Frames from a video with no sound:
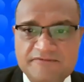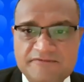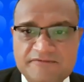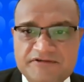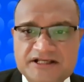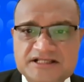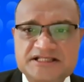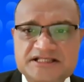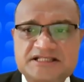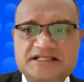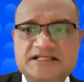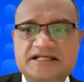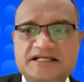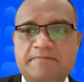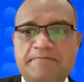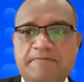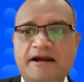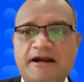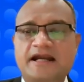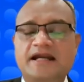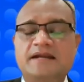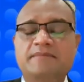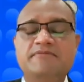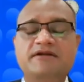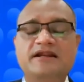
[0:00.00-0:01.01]
service
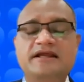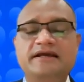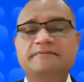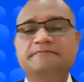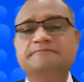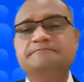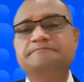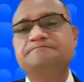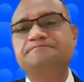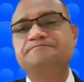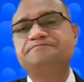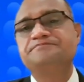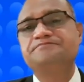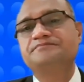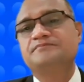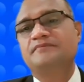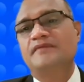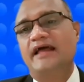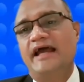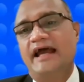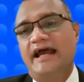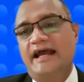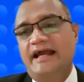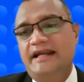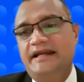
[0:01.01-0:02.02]
dependably
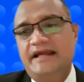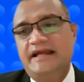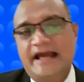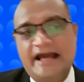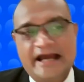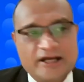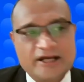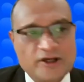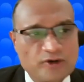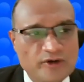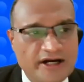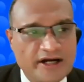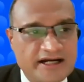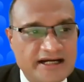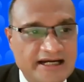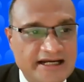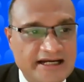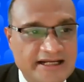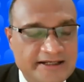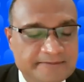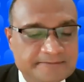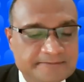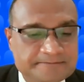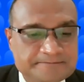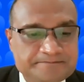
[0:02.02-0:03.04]
and
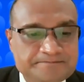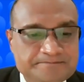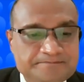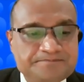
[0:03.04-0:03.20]
accurately.